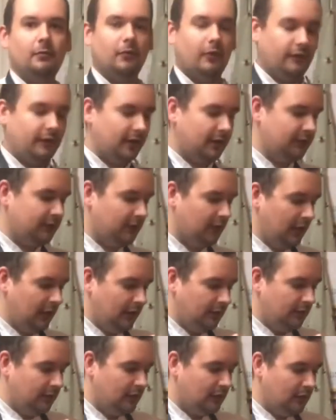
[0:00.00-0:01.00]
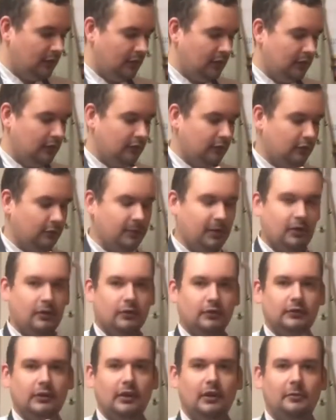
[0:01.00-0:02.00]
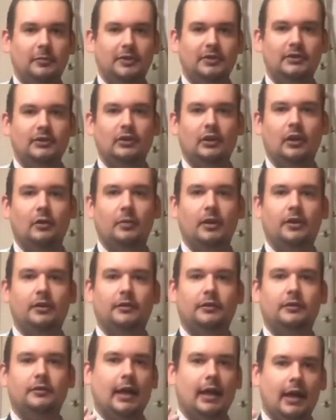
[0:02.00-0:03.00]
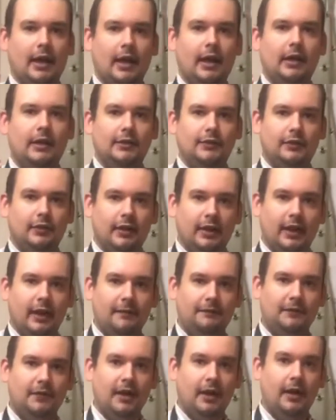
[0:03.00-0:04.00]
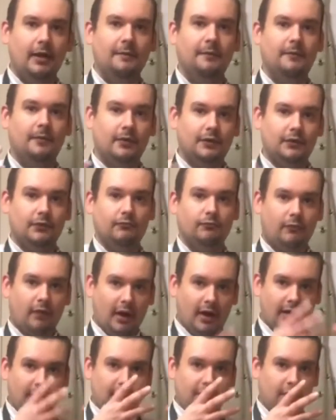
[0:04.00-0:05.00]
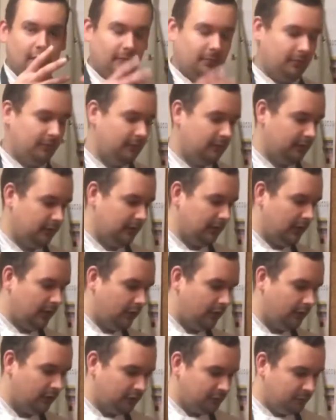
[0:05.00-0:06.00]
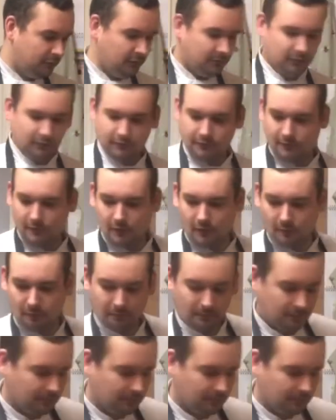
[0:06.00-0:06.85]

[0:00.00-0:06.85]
one. It's going to be cooked a little bit slower, and it's going to have time for it to rise up and let all those bubbles form.